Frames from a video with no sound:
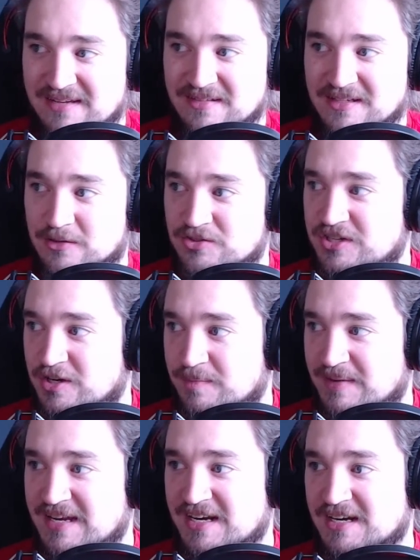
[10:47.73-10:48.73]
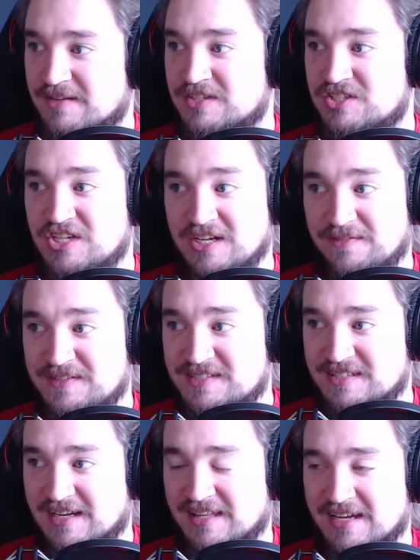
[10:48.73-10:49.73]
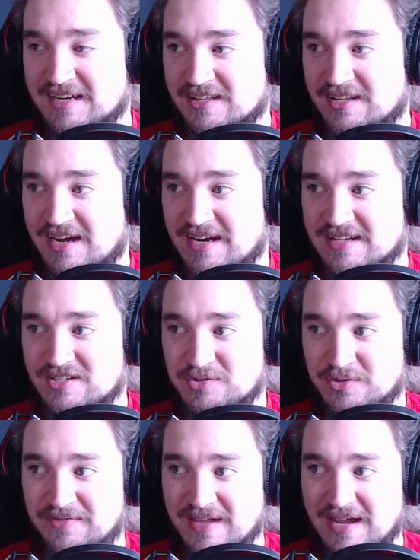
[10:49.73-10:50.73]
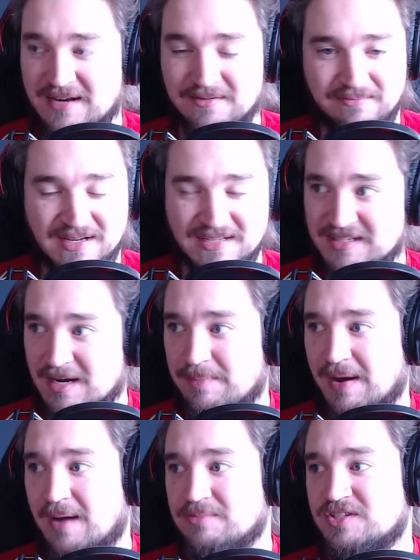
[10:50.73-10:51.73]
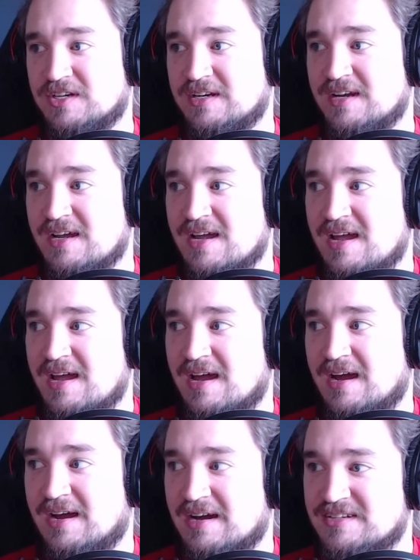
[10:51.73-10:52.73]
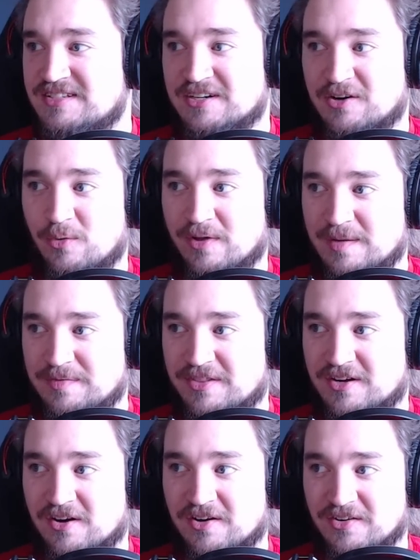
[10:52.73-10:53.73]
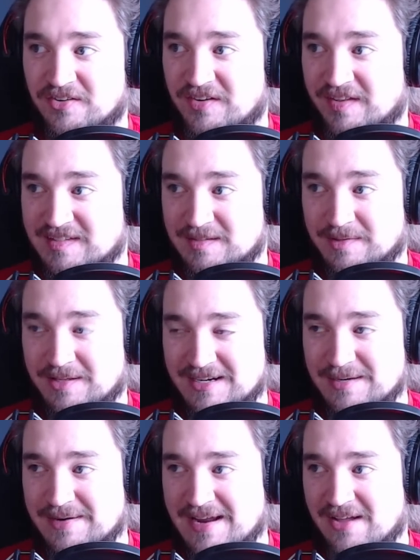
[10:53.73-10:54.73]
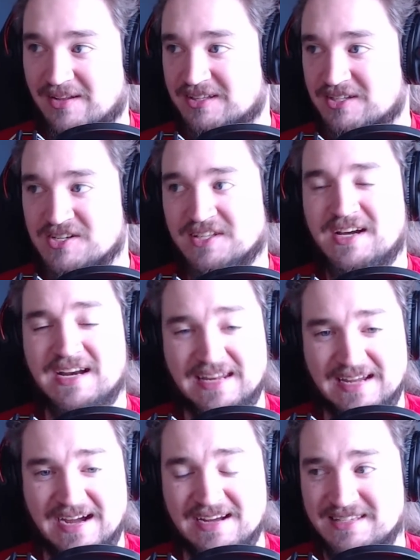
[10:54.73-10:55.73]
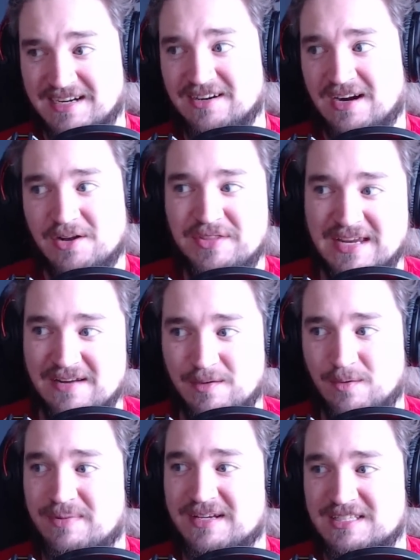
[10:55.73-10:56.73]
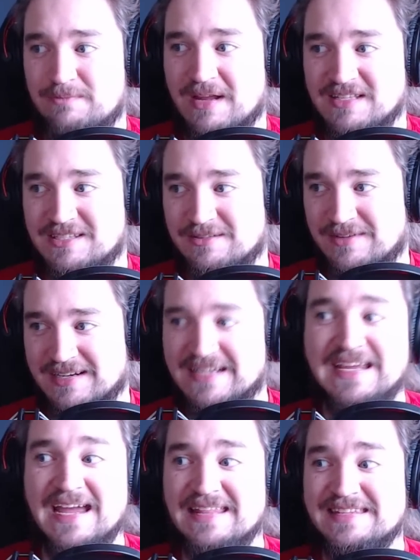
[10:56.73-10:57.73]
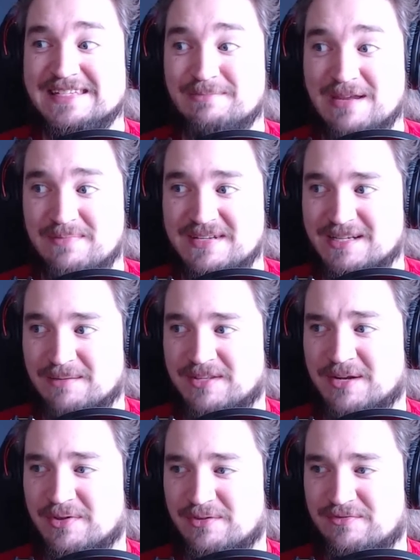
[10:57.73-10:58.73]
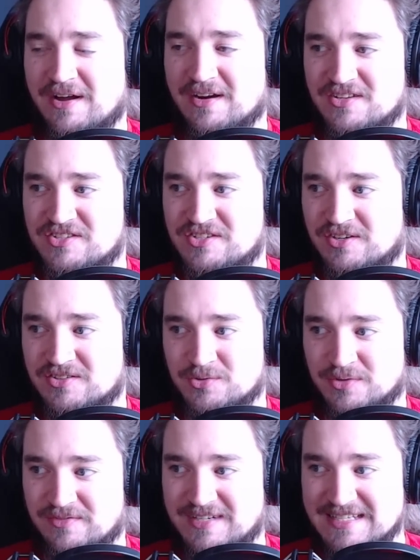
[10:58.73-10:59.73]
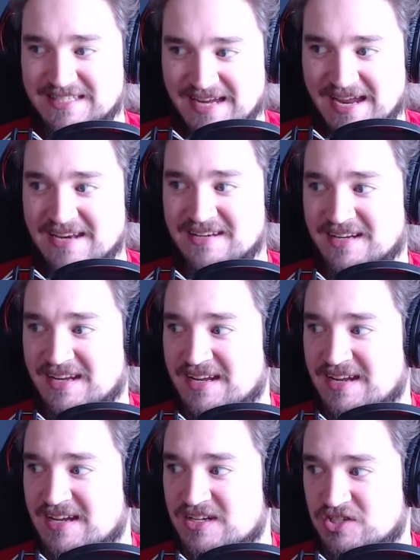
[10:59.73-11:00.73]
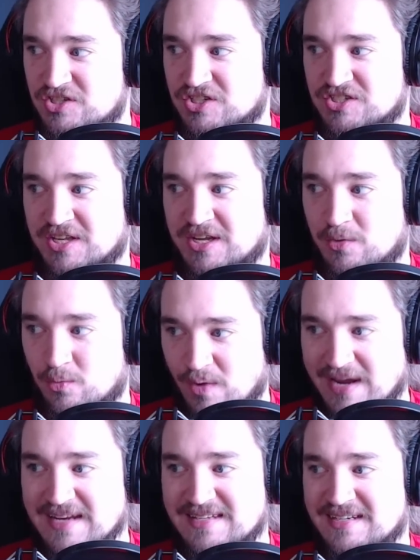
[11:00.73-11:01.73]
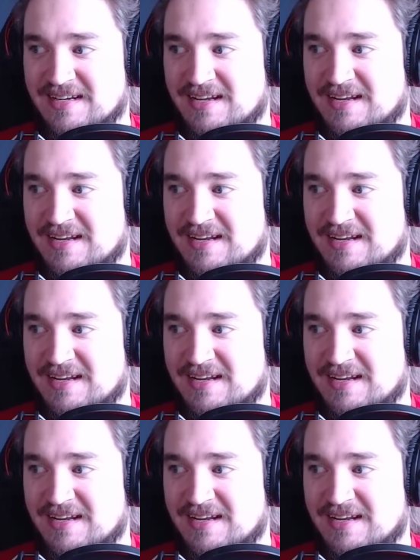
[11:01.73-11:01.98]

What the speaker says: McKinnon of the Chiefs, I like a lot as sort of that mix-it-up option. Darrell Williams of the Cardinals, I liked him a lot coming out. Like, there's a lot of guys, and I don't think any of them will be expensive. Again, this may be something where the Falcons are sort of content to just, wait.